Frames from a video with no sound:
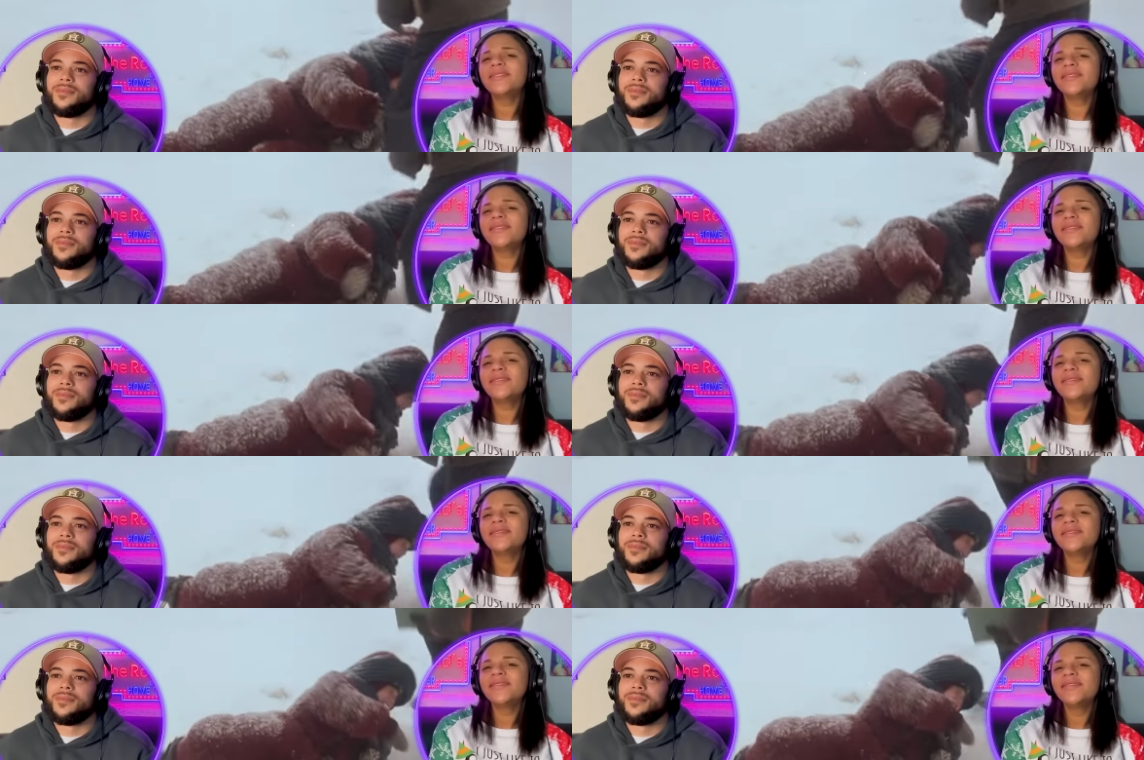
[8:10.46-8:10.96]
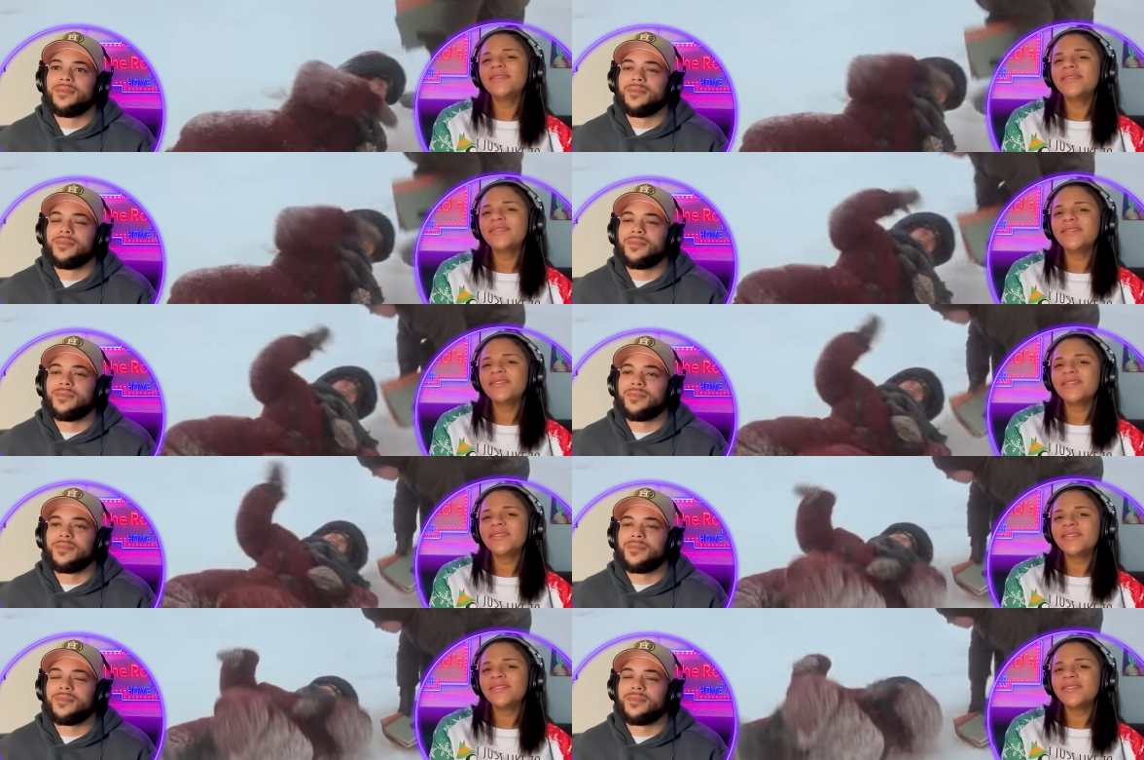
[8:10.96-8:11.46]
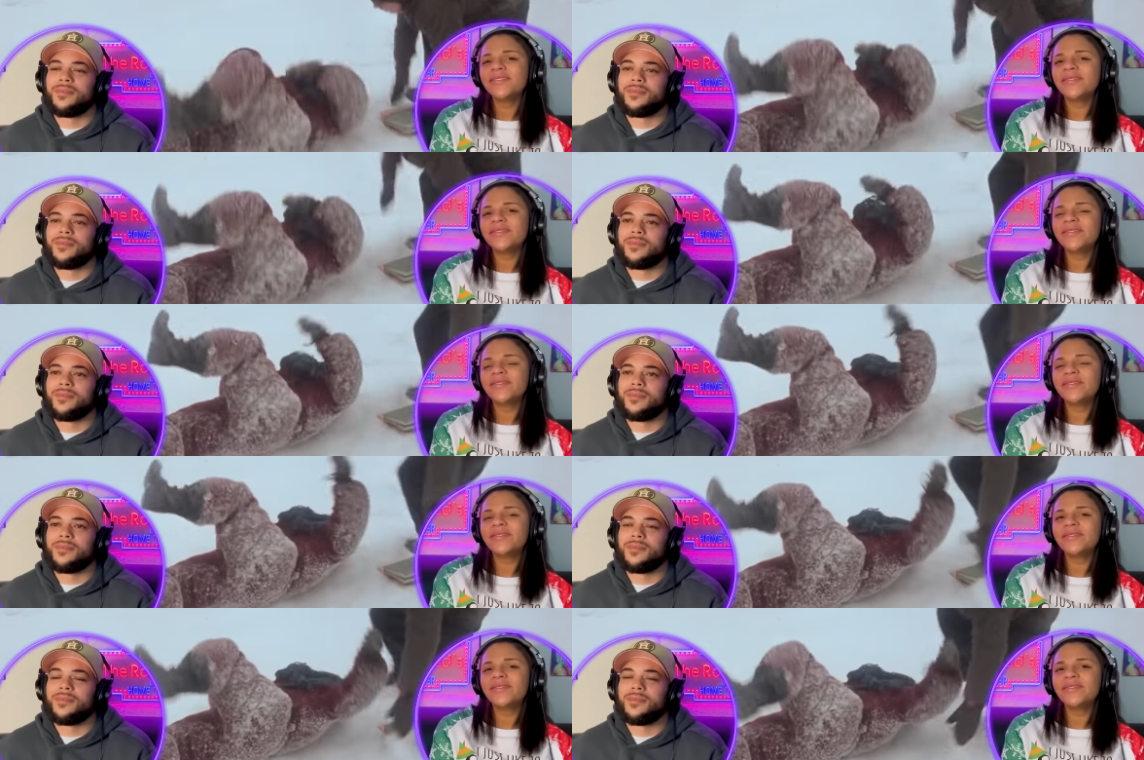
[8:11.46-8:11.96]

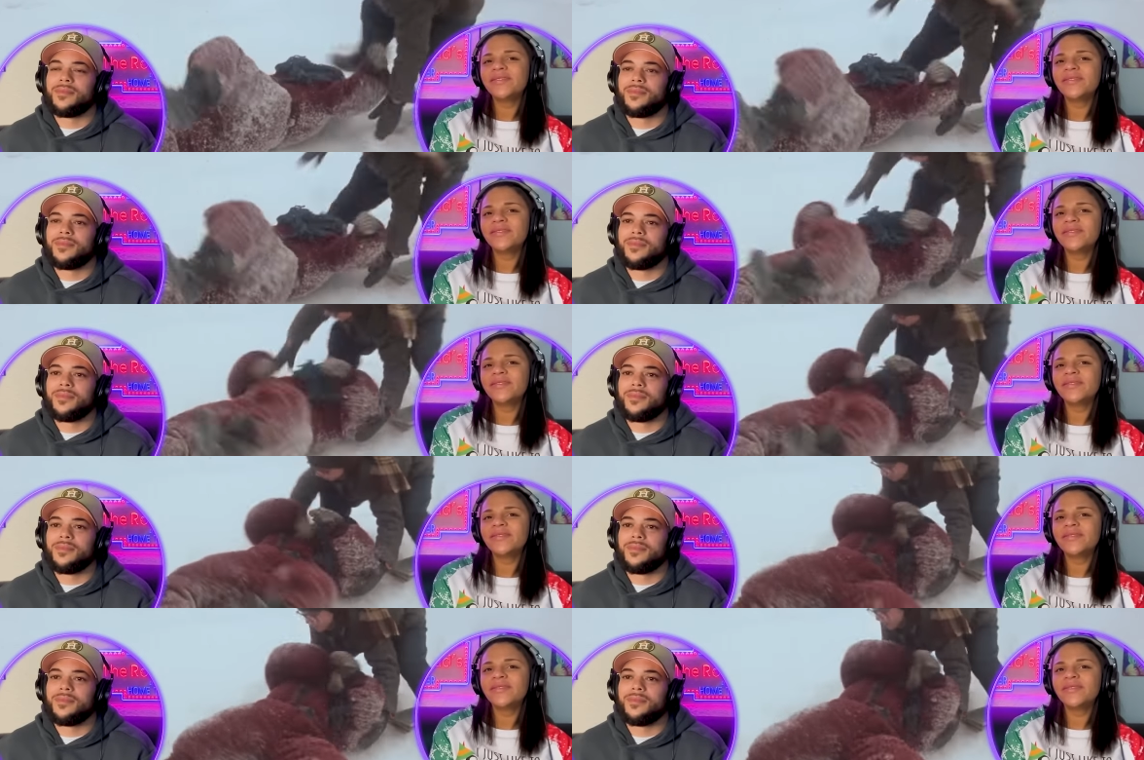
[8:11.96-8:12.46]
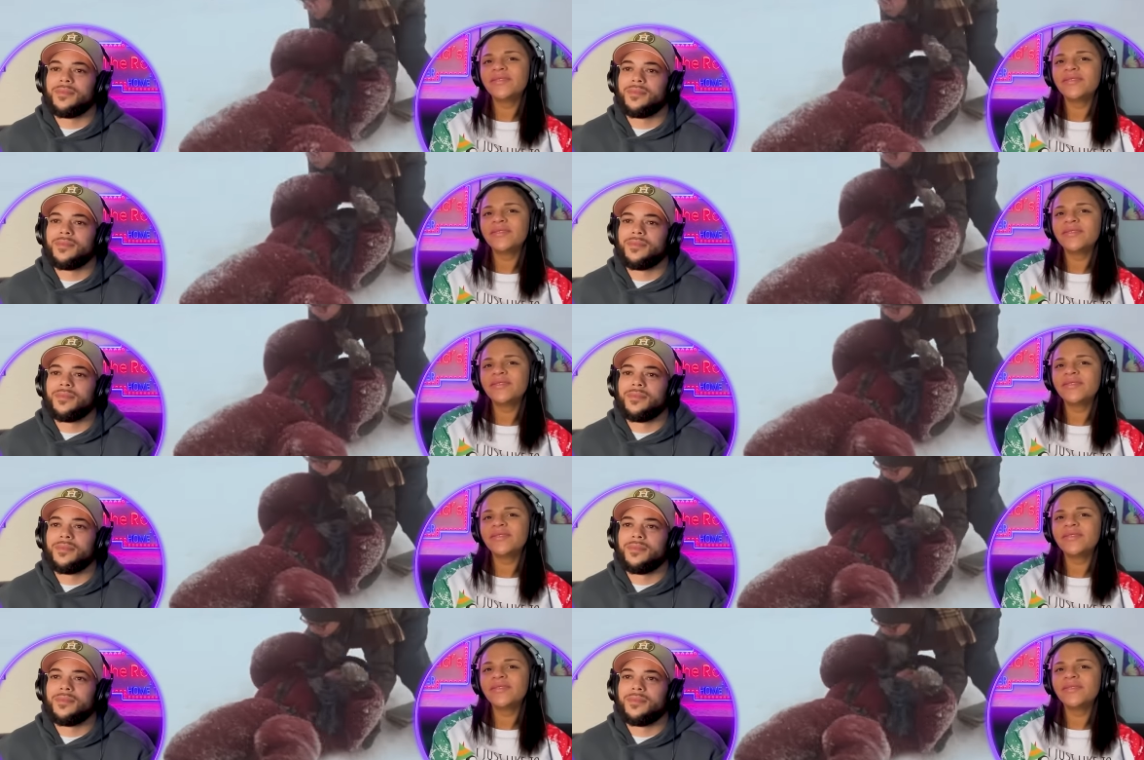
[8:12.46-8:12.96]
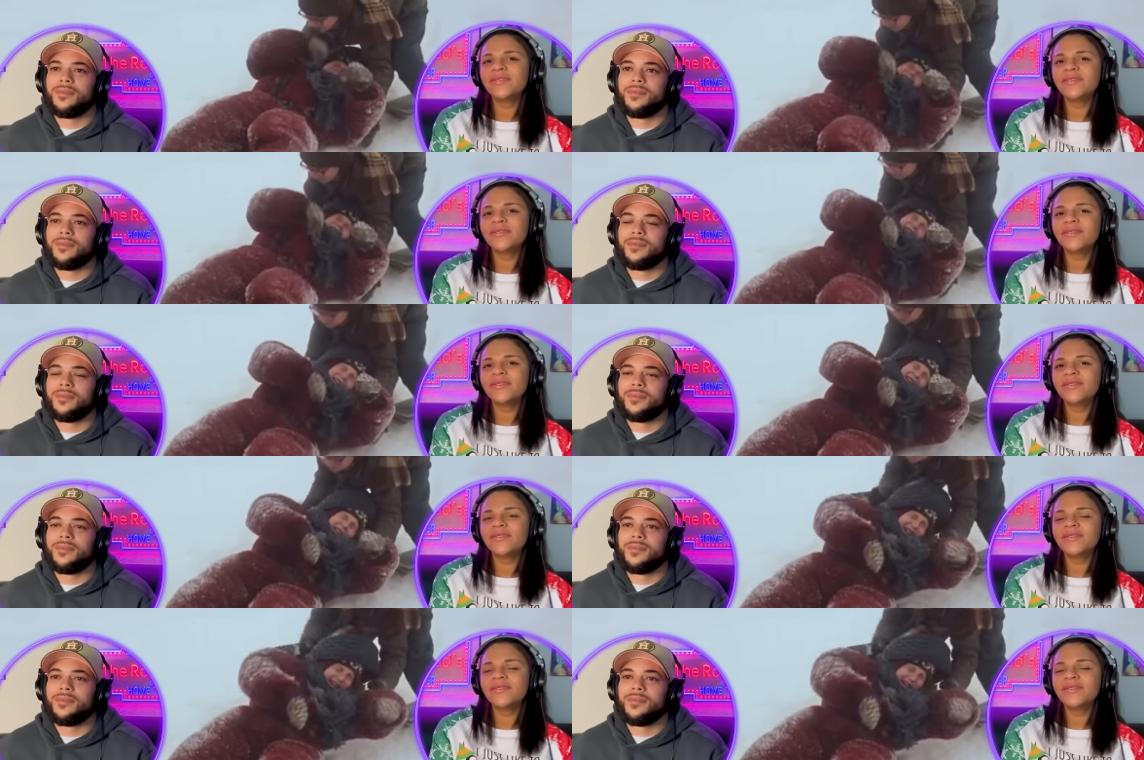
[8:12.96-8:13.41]
(silence)